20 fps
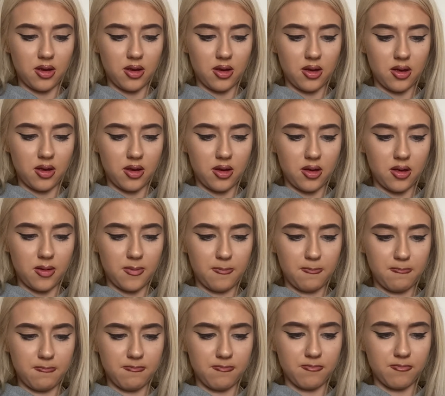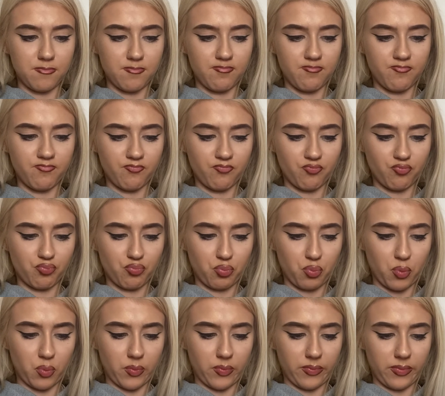
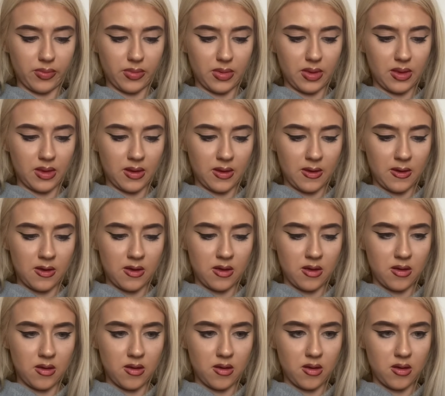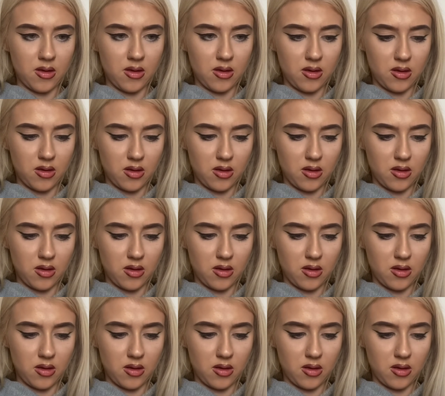(no one is talking)